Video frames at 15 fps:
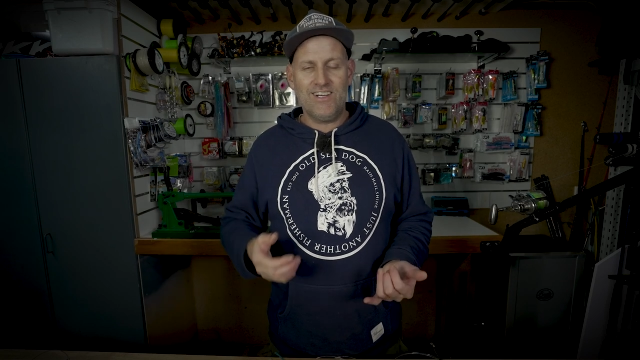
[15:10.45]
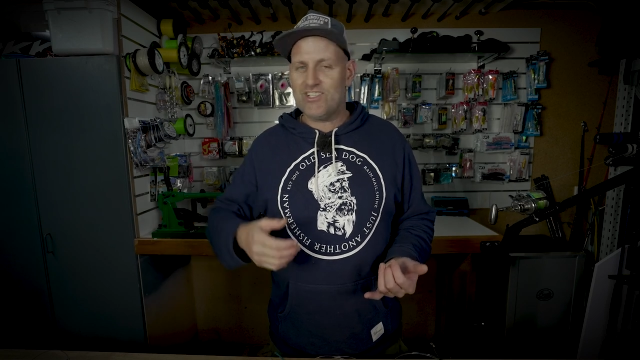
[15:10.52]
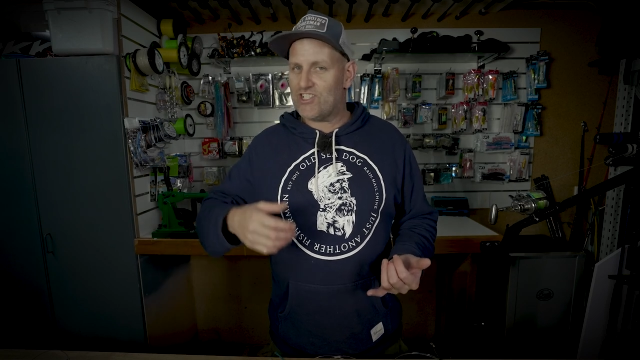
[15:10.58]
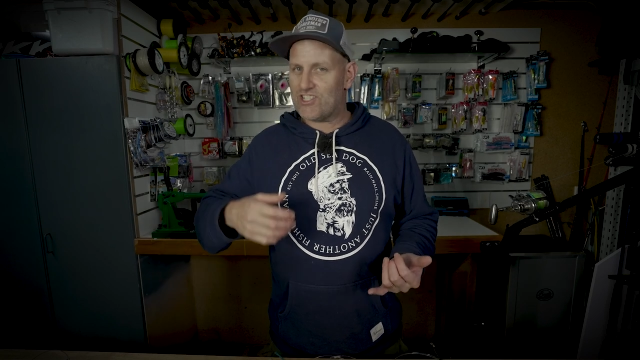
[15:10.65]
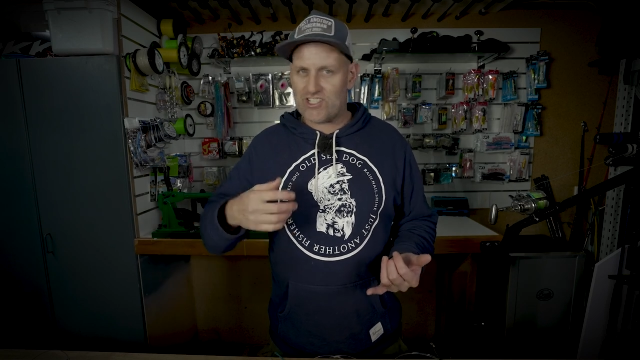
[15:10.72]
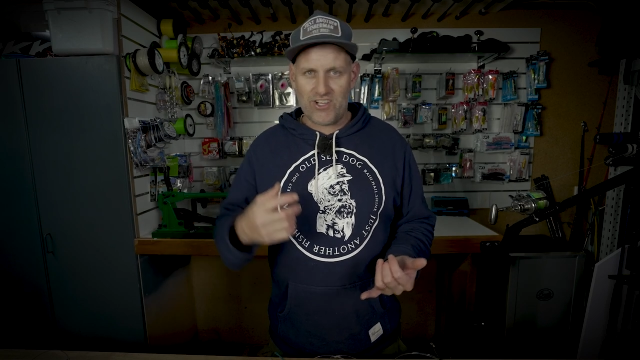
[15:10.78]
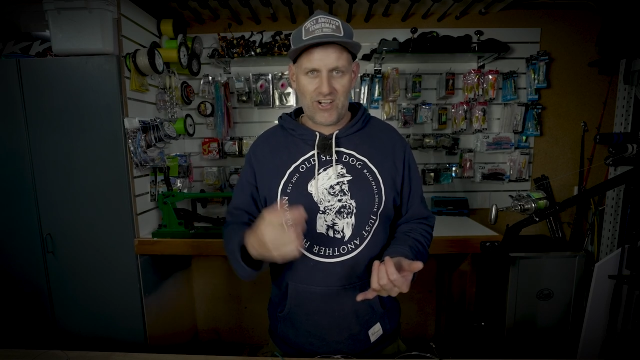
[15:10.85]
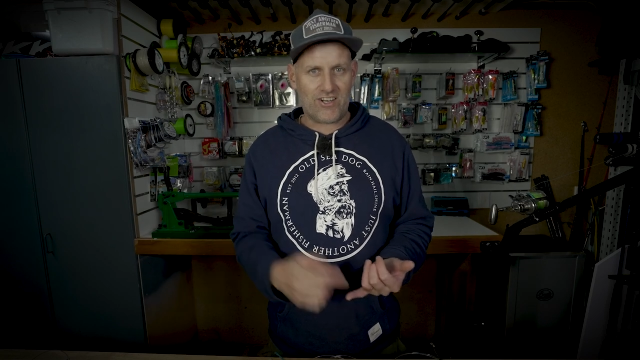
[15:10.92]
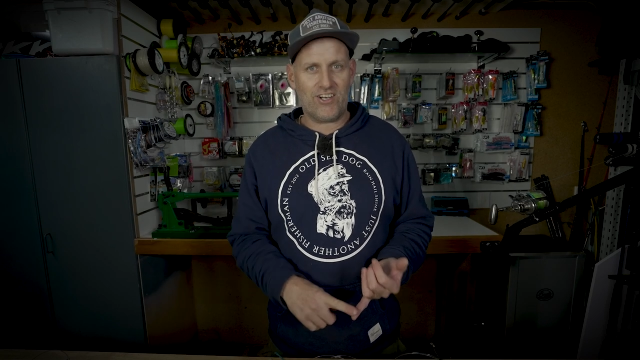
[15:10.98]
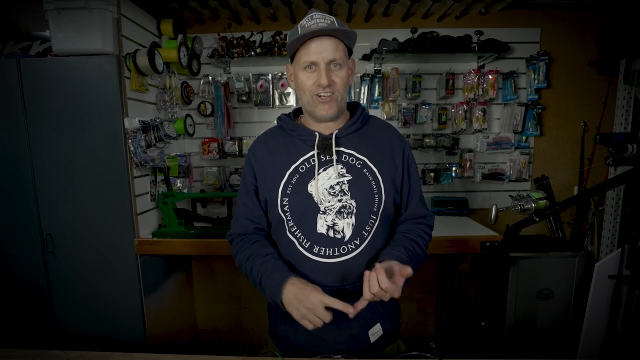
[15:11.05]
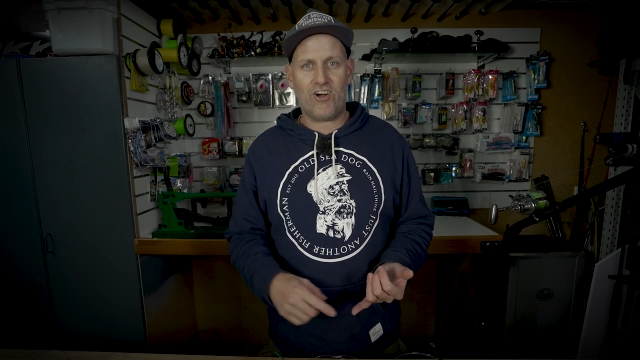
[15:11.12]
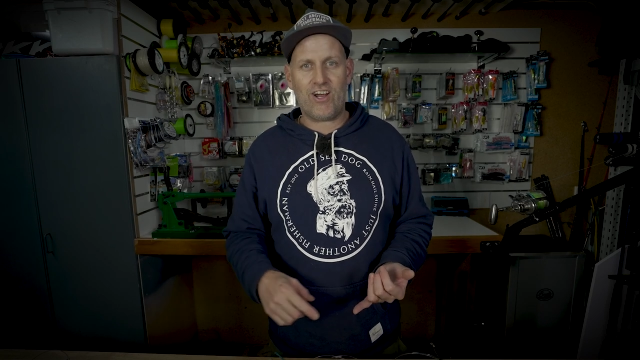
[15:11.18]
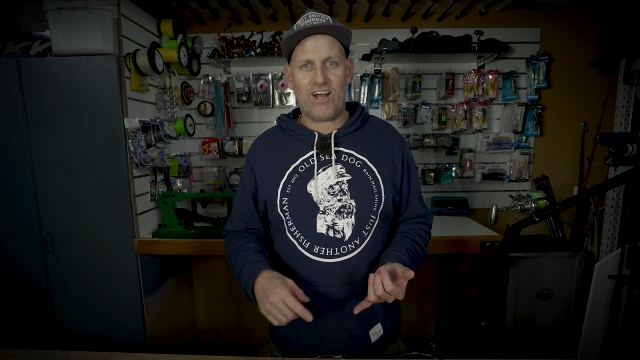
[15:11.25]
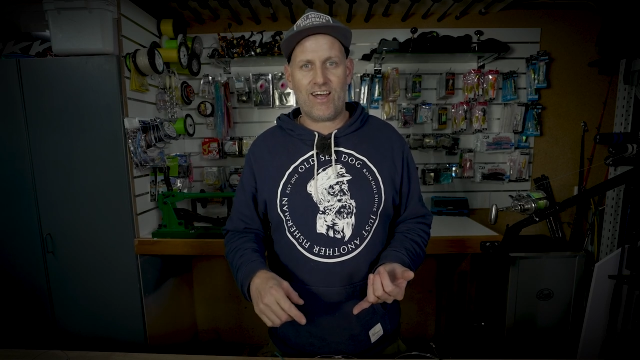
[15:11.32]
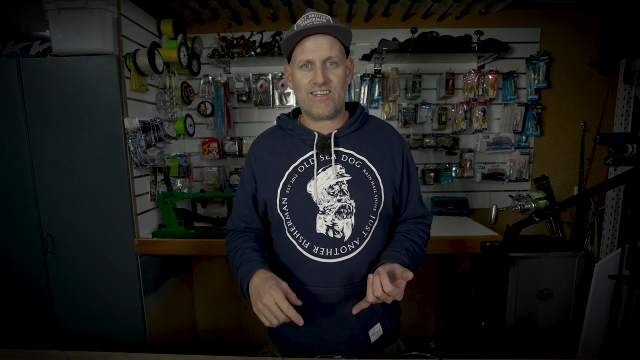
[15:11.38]
Just like a
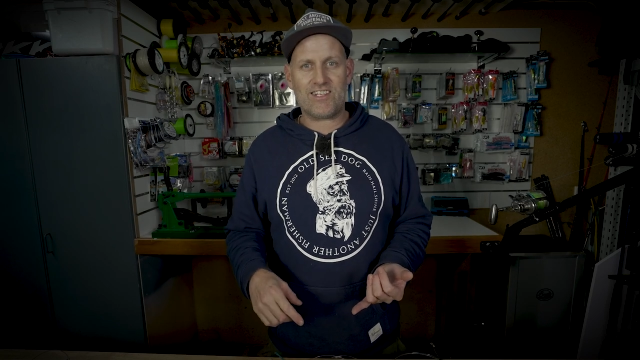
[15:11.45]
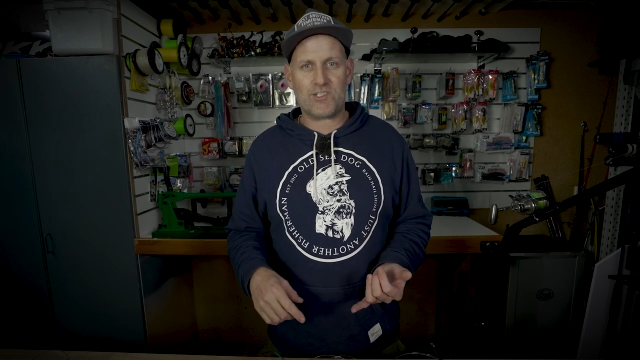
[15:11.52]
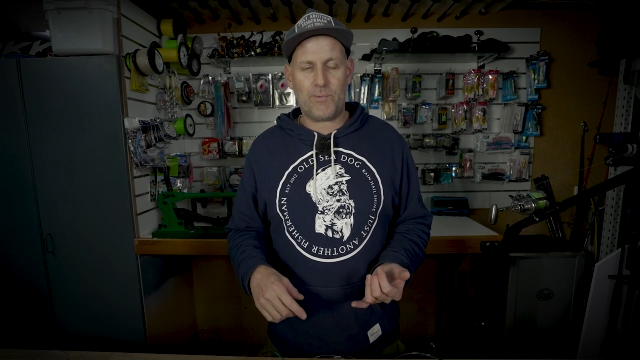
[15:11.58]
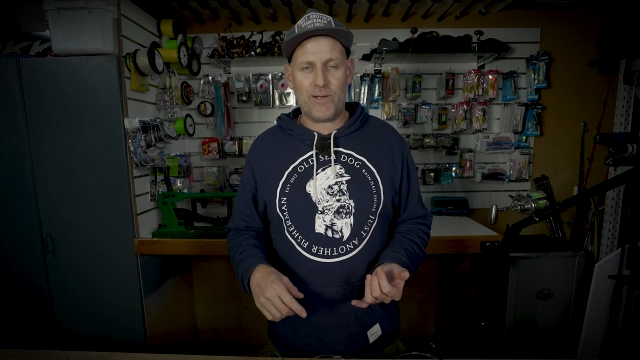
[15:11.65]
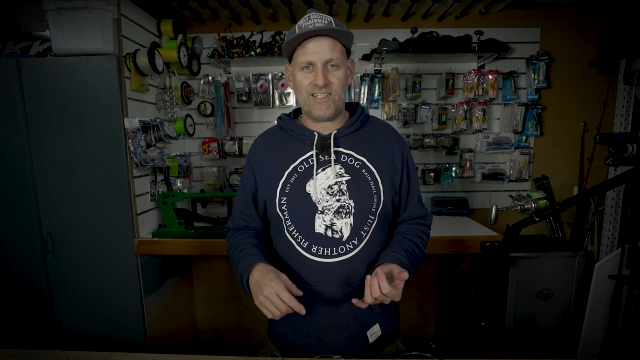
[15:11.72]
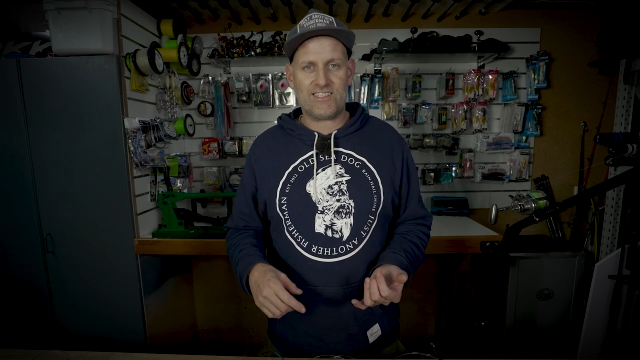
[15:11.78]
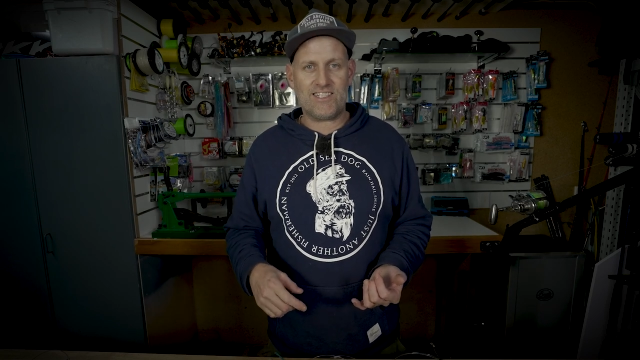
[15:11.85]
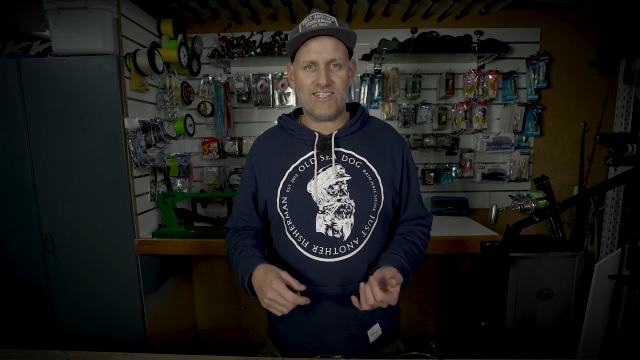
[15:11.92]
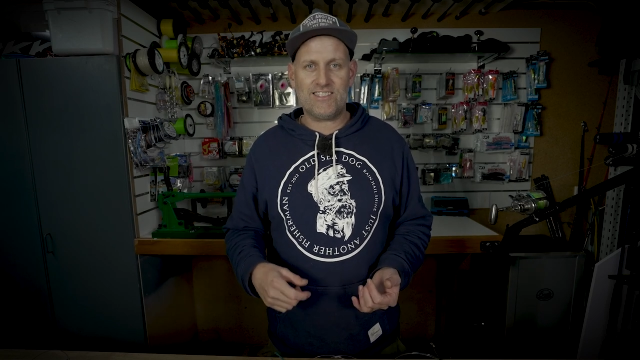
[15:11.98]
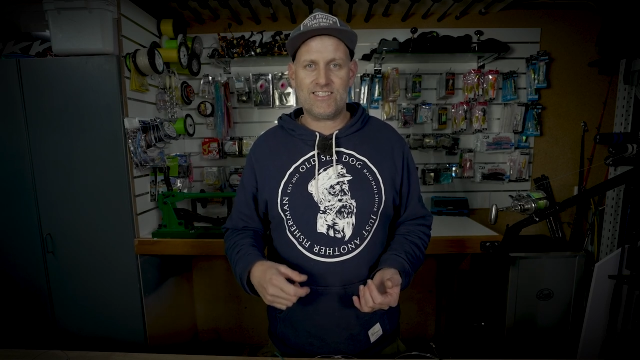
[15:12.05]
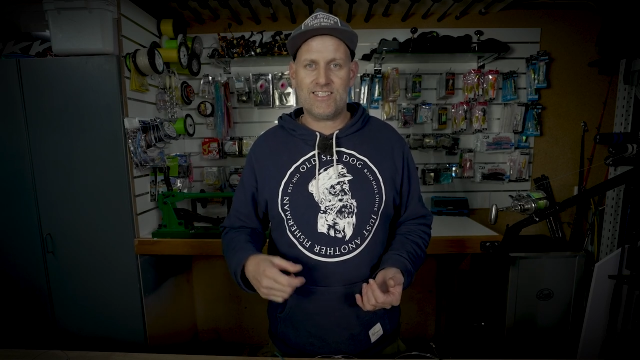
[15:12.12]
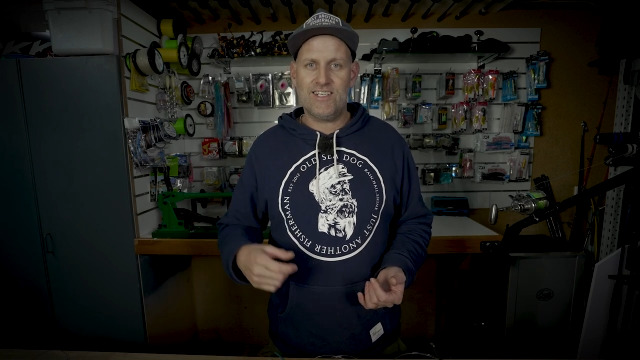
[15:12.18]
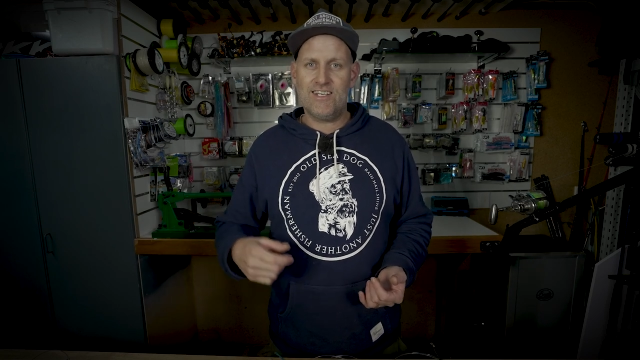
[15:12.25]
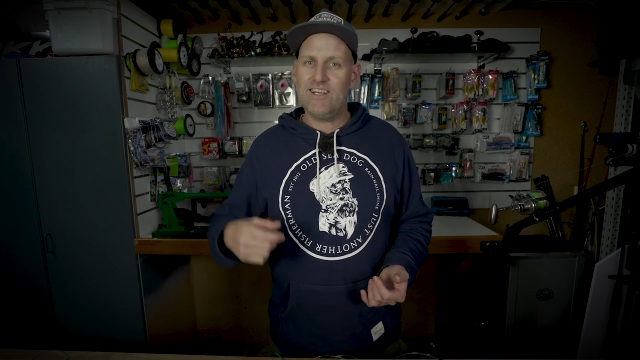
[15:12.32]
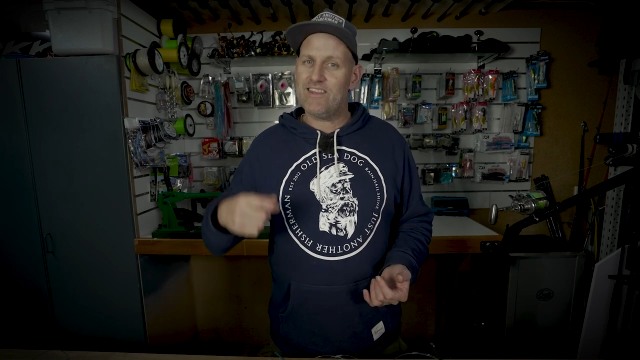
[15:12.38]
lot of other species,